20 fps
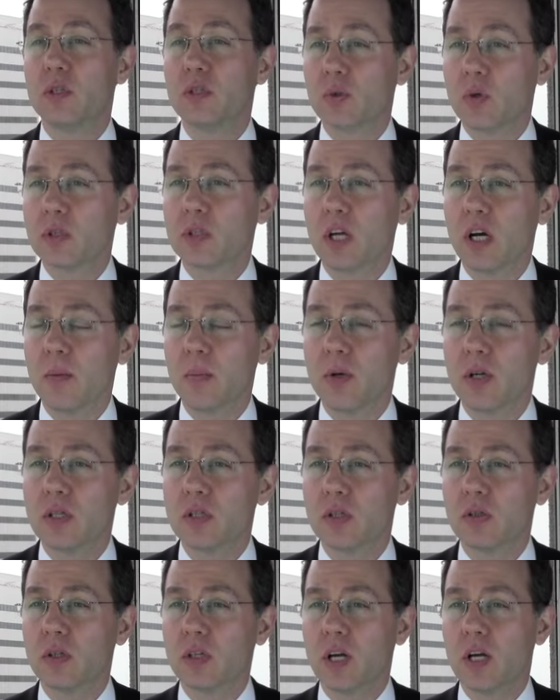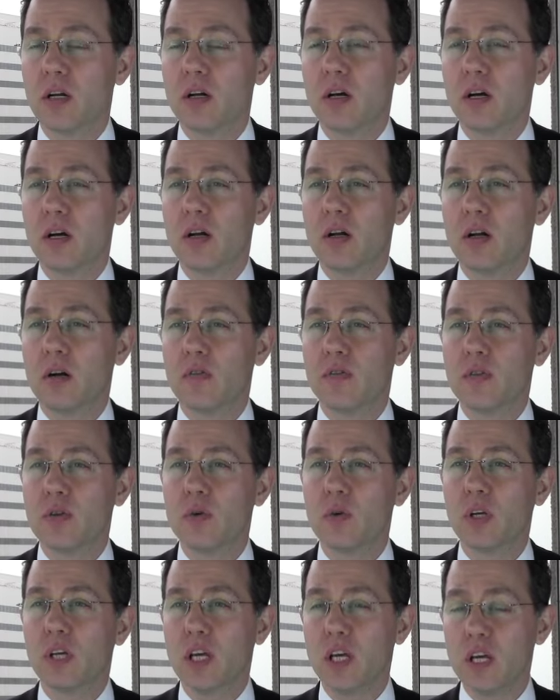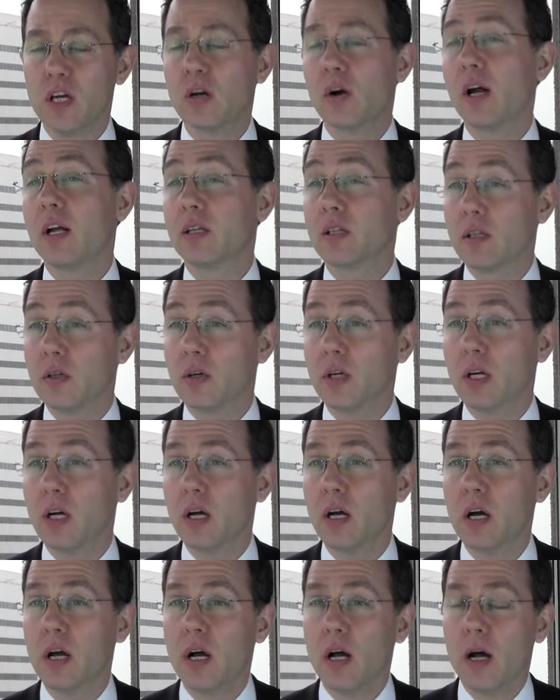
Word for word: resource company should look at a few key criteria.